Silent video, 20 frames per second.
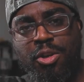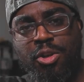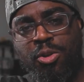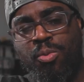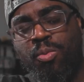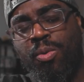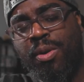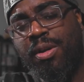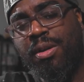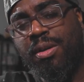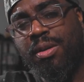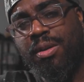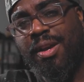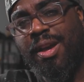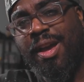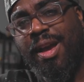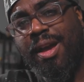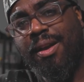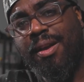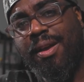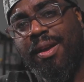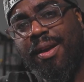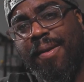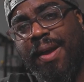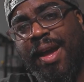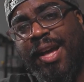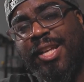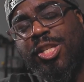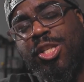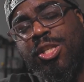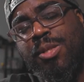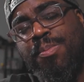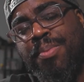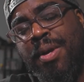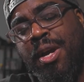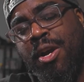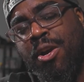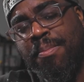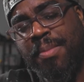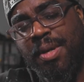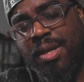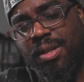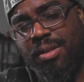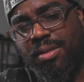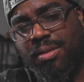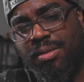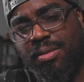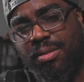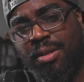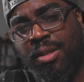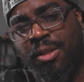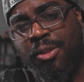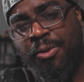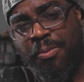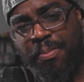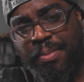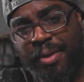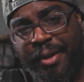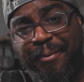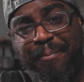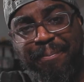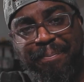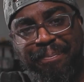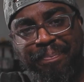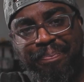You want to experiment a little bit.